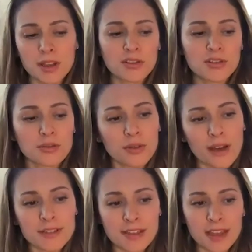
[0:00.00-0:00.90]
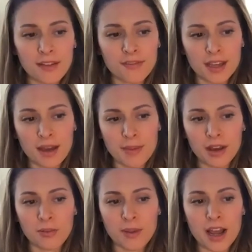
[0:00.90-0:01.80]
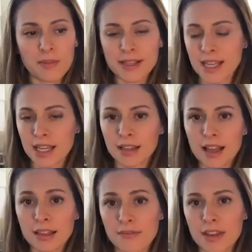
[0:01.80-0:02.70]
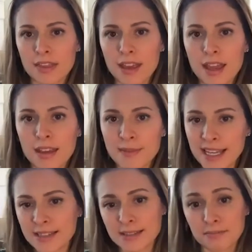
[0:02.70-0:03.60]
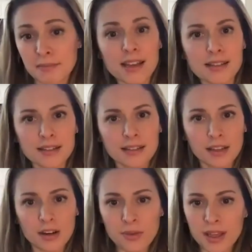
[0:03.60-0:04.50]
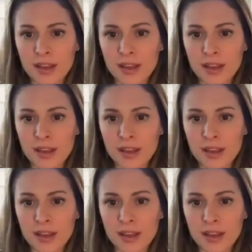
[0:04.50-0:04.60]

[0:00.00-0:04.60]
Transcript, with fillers: you do have to think of the gut microbiome as like a living thing, because it is, you know,